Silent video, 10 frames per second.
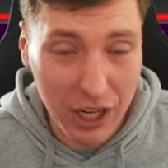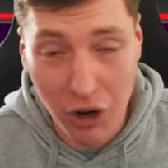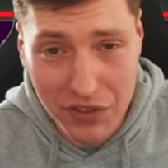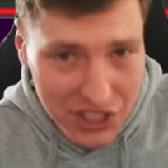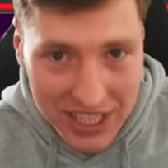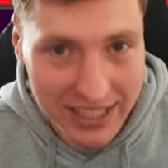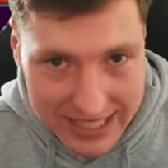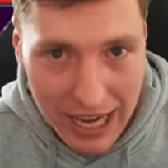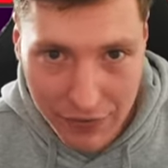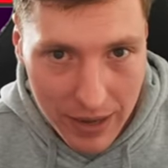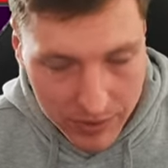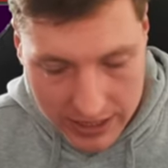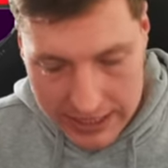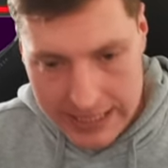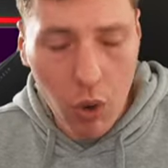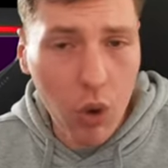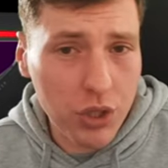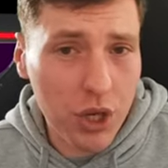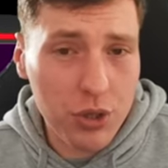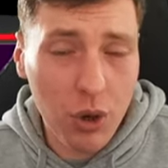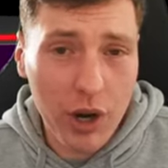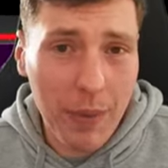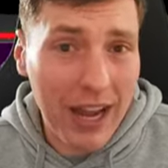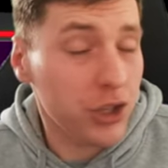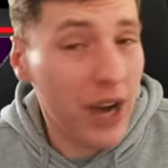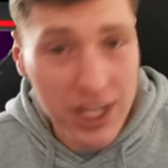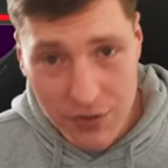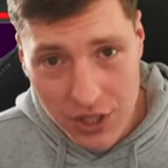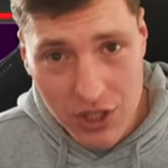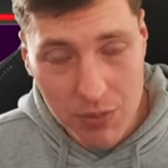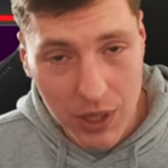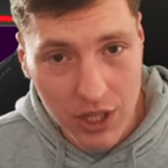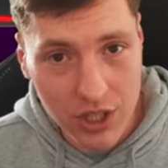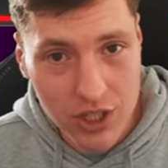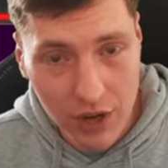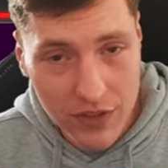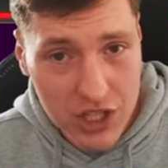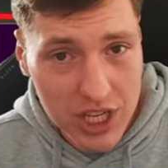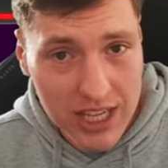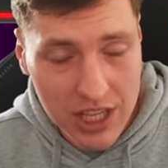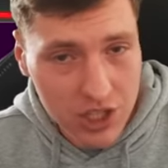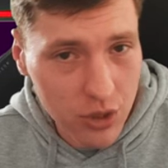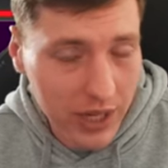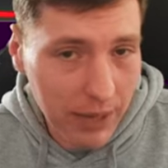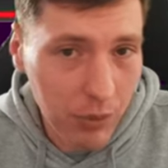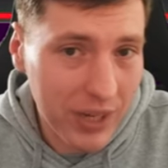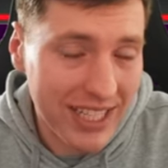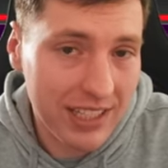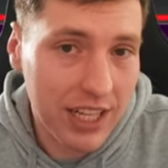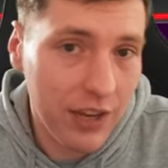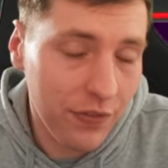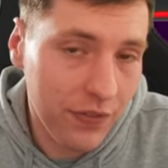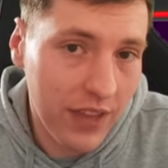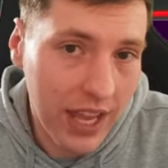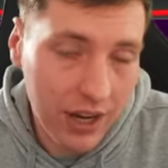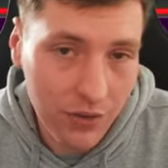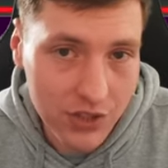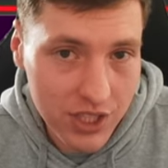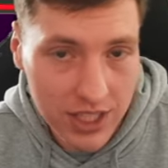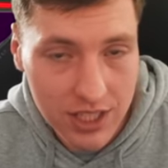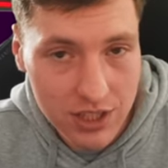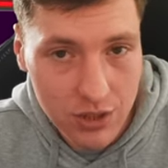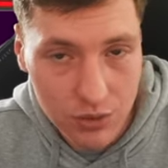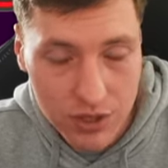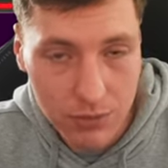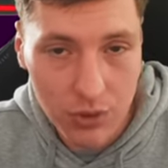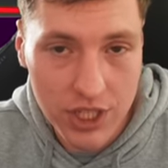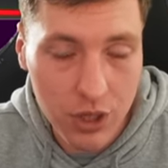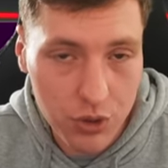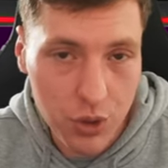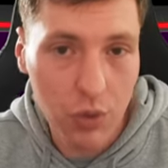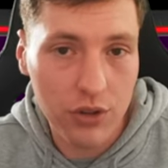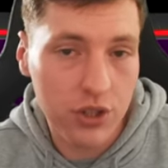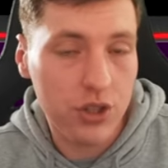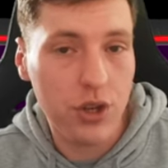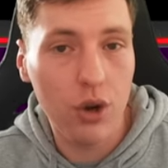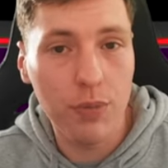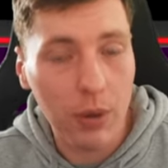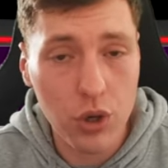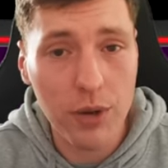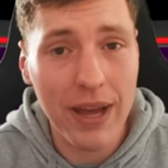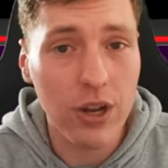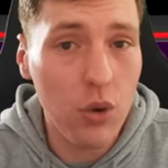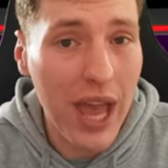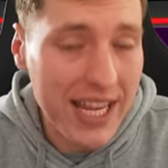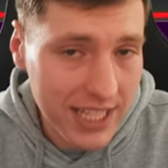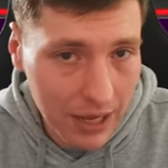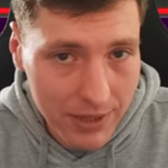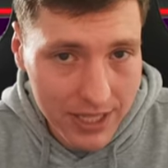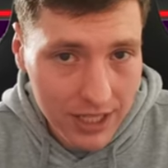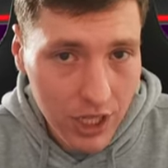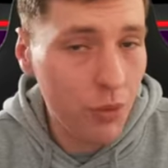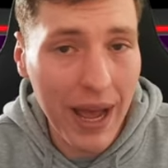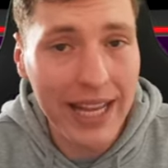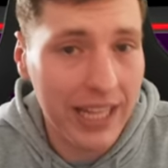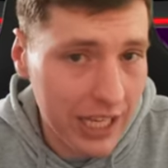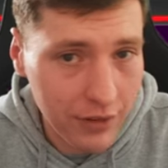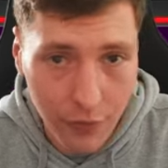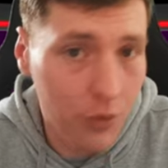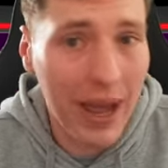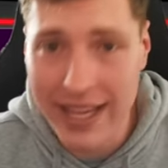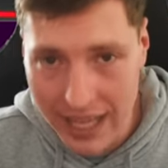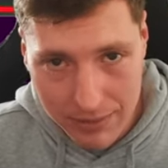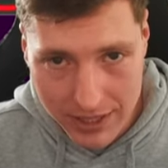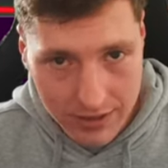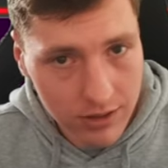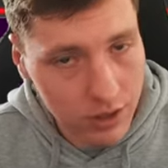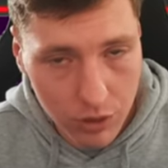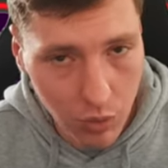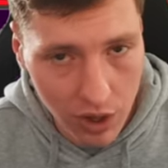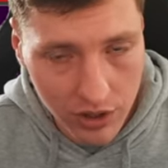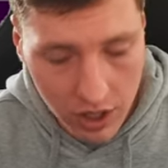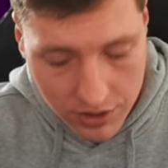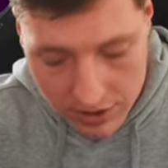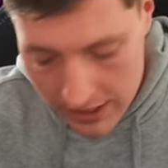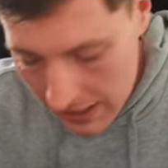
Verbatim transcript: And obviously Southampton. We'll also talk about transfers because obviously there's still a couple weeks left and obviously there's still some more deals we want to do. We'll talk about who has come in, who may leave, who may come in, and whatnot.